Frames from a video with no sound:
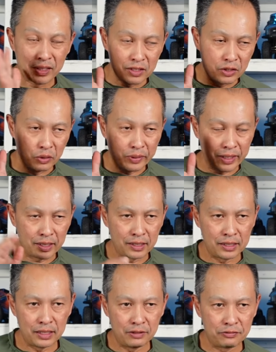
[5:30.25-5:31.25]

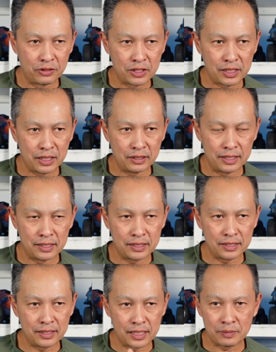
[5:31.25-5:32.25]
theoretically, if first gear is
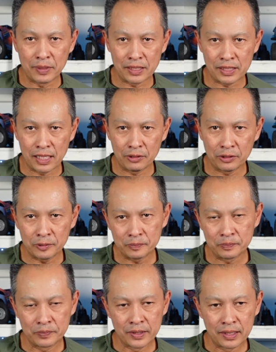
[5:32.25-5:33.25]
6 miles an hour,
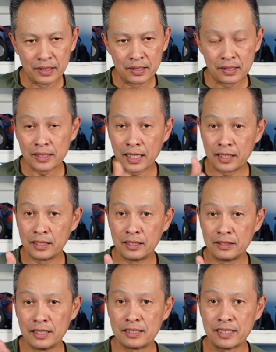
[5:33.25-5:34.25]
second
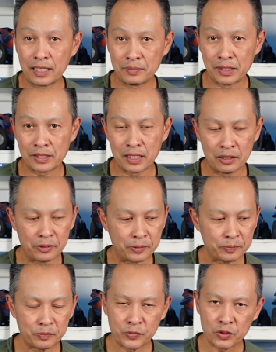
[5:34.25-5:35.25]
gear is 9 miles an hour.
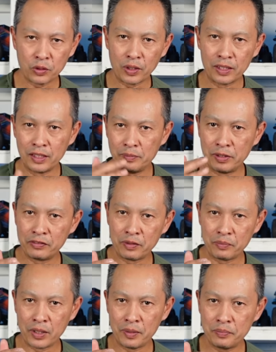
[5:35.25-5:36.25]
So a little bit of a
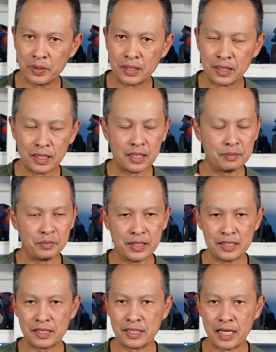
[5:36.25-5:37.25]
bump, but
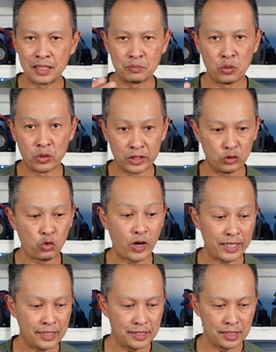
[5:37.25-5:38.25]
it's not more than
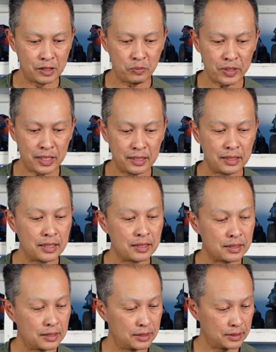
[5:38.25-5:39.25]
twice the speed.
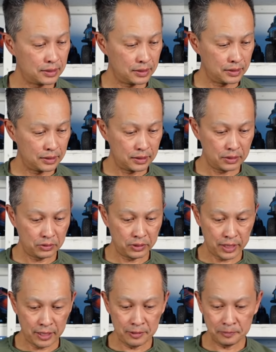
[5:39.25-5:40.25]

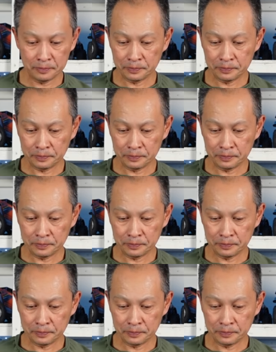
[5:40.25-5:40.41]
Okay?